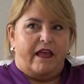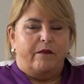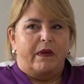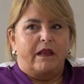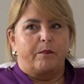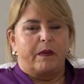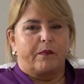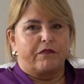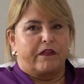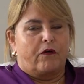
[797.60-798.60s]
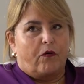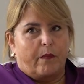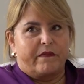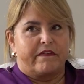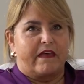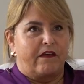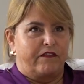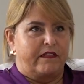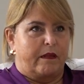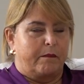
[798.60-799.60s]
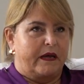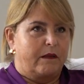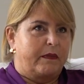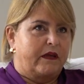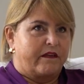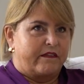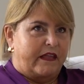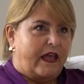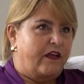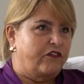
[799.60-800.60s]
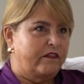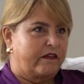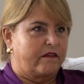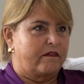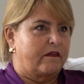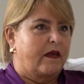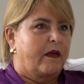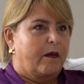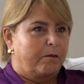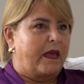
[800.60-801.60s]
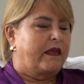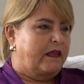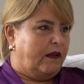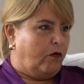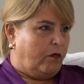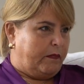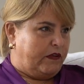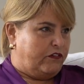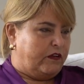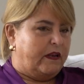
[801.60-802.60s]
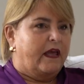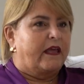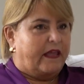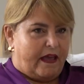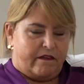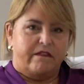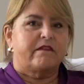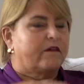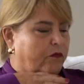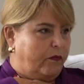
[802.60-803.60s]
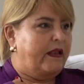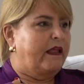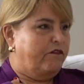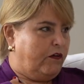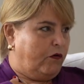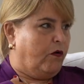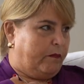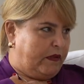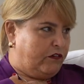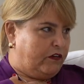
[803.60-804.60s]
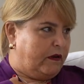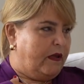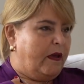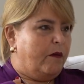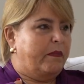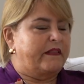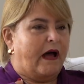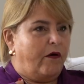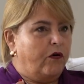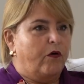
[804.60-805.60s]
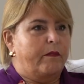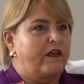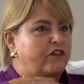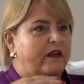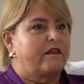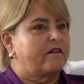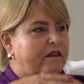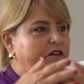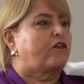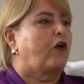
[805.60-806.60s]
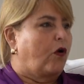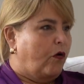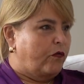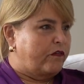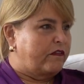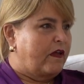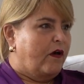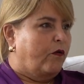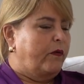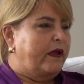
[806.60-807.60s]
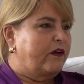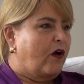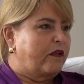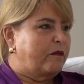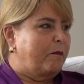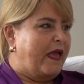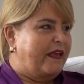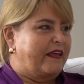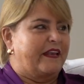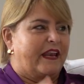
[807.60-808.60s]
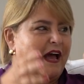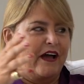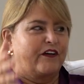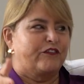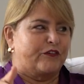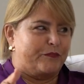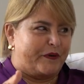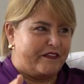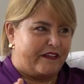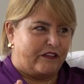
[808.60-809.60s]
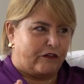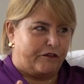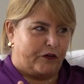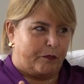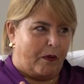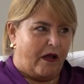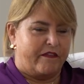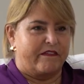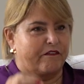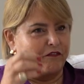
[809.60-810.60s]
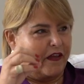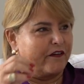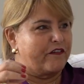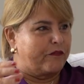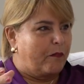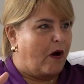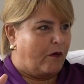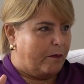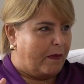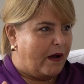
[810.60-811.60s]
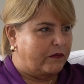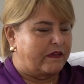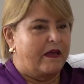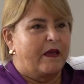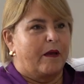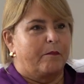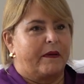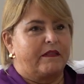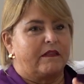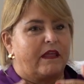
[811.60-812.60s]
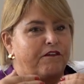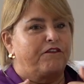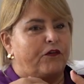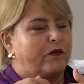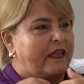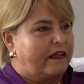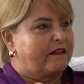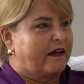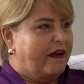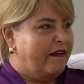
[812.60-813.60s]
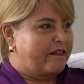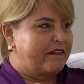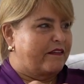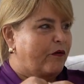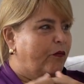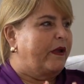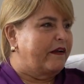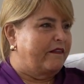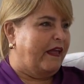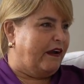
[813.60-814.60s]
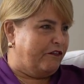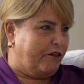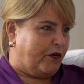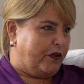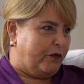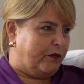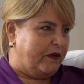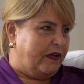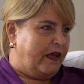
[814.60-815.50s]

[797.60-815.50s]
and many people think, oh, I'm saving the money because the agent is making a commission. Yes, we live on commission, mm-hmm. mm-hmm. but our commission is disclosed. We are not making 100% of your policy. It's a very right. small amount, right. but if you need us, we are there for you.